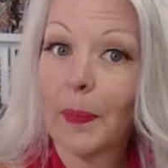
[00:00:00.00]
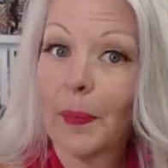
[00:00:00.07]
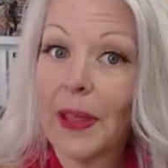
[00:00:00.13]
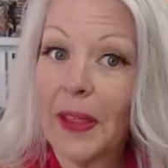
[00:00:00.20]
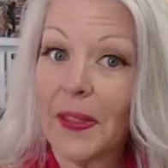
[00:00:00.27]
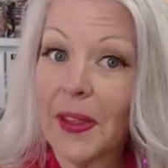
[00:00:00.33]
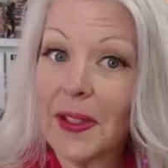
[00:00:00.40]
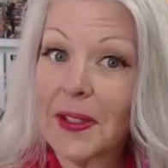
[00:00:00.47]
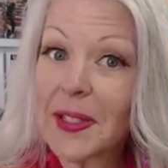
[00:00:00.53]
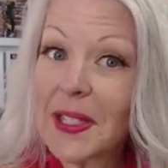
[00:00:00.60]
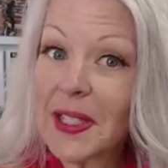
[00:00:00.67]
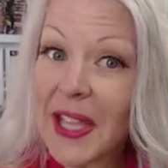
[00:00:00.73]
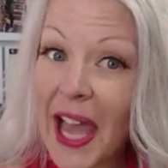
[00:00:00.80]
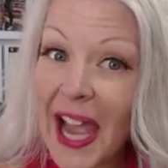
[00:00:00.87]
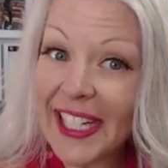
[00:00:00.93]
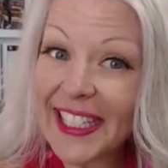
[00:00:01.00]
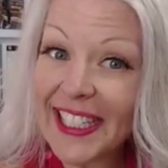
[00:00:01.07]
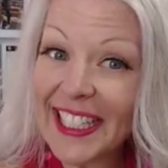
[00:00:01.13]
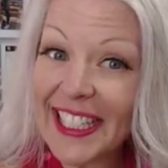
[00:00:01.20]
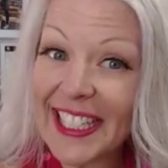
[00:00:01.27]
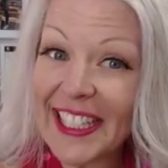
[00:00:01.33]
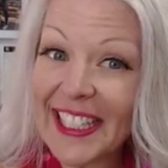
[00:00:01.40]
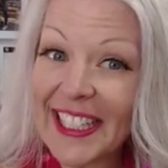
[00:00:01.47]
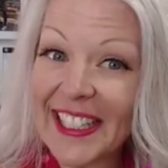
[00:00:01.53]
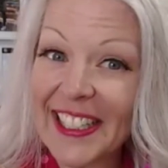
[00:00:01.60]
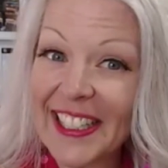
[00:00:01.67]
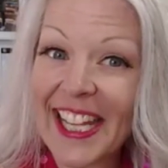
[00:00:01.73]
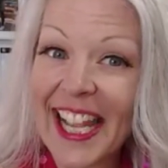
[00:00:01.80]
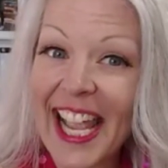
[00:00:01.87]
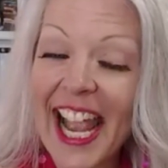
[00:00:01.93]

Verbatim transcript: let things slide a little